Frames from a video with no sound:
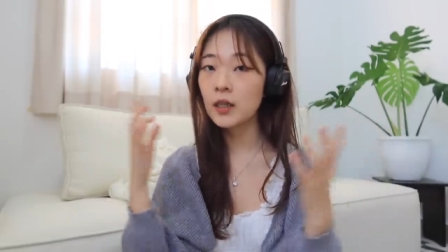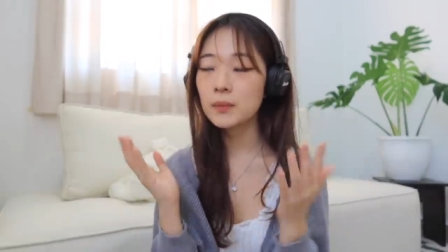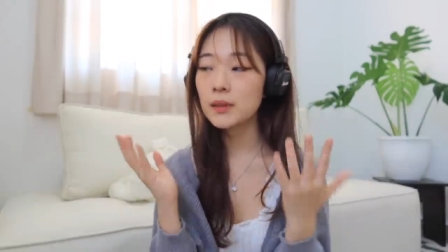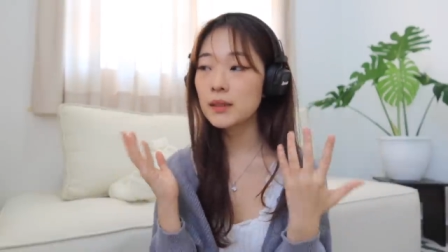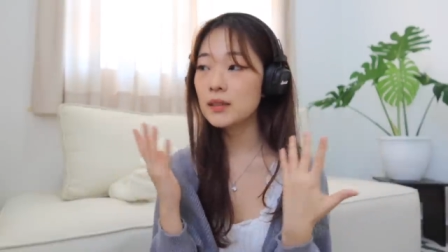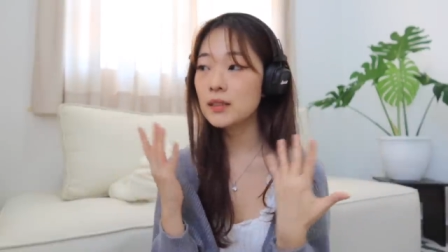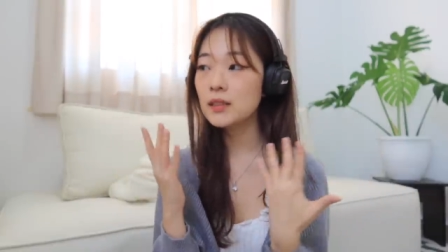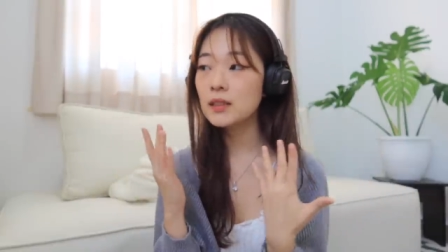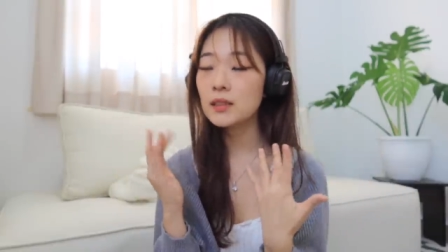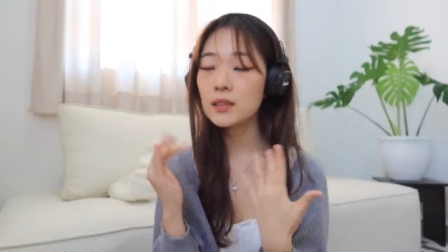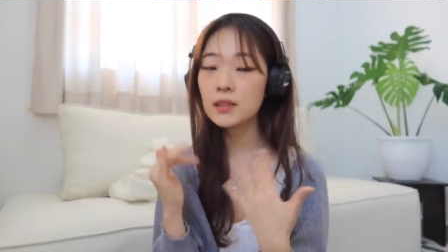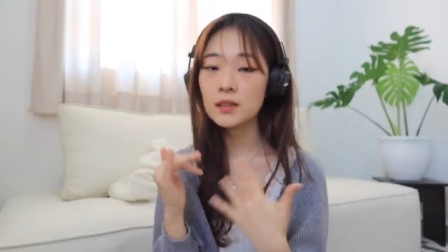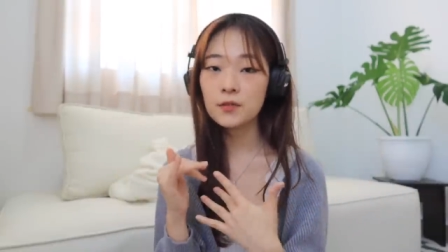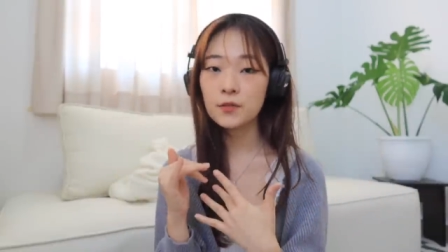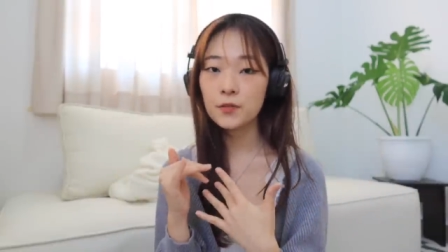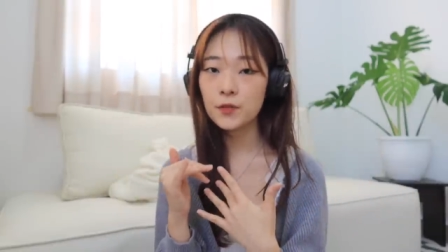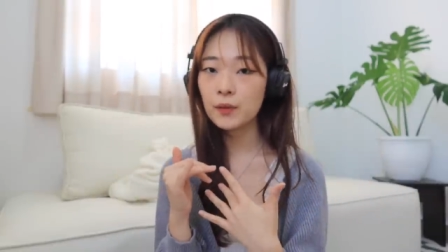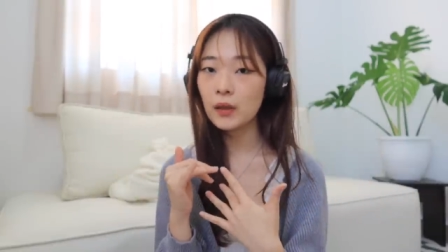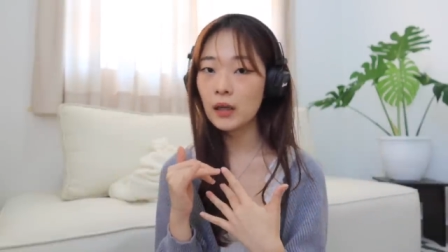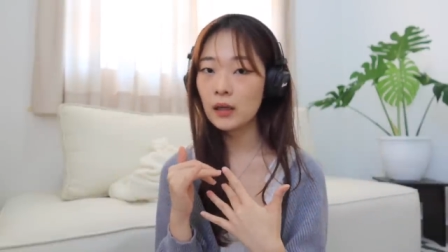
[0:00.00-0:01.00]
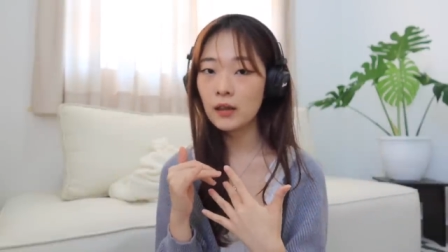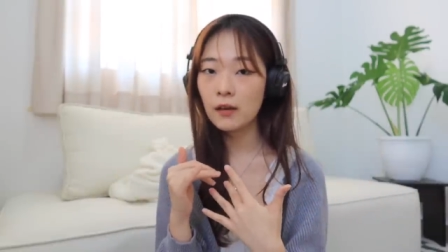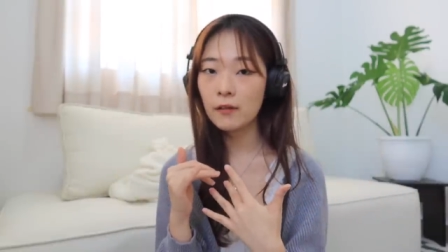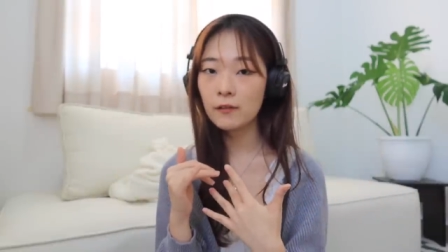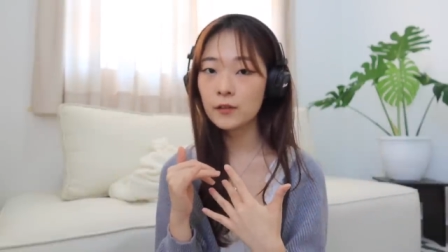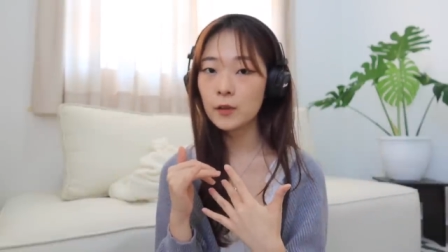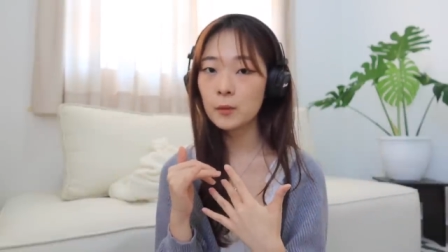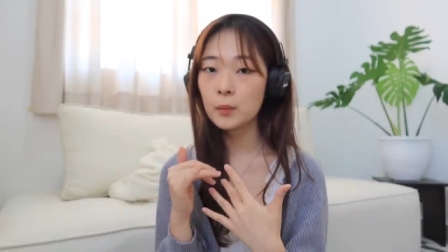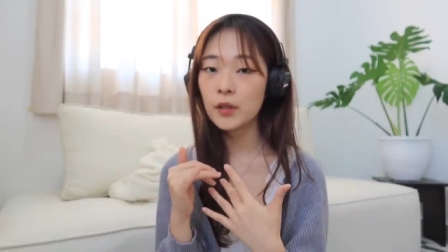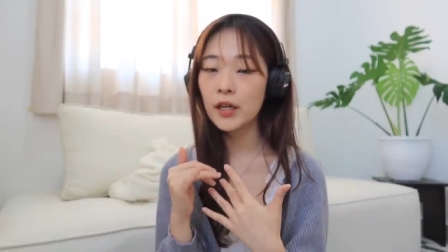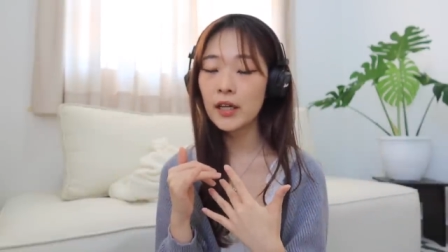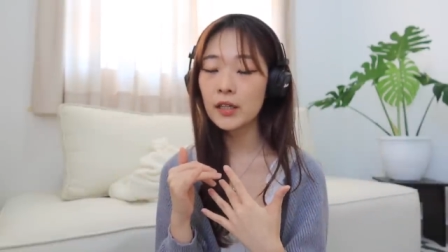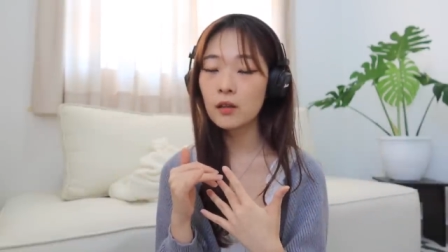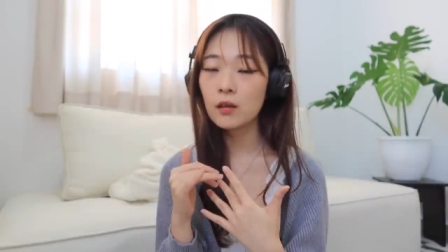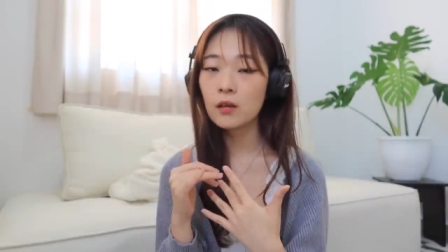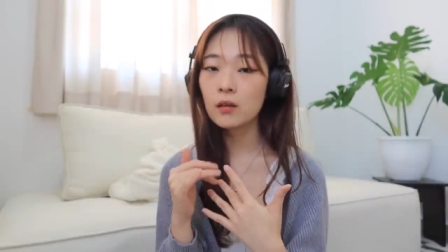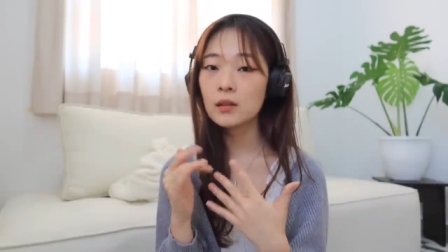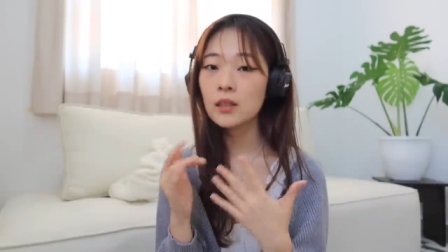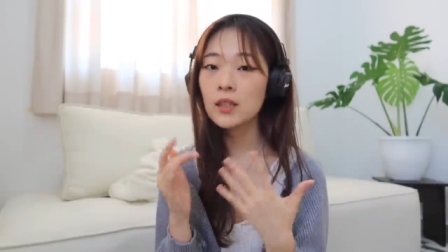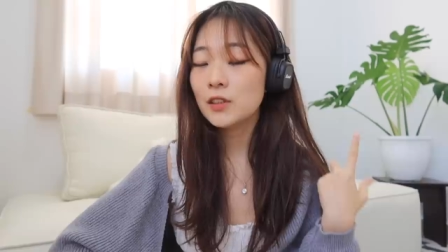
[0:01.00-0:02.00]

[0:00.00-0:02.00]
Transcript: but this doesn't feel uncomfortable at all.